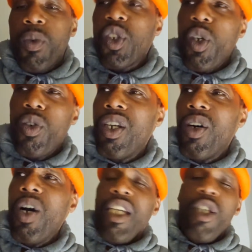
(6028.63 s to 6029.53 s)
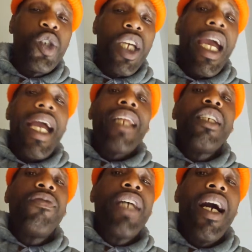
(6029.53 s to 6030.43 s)
So, you say, hey, I
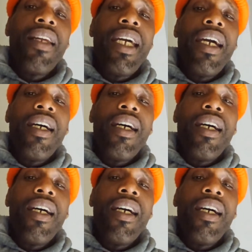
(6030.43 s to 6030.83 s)
live down there.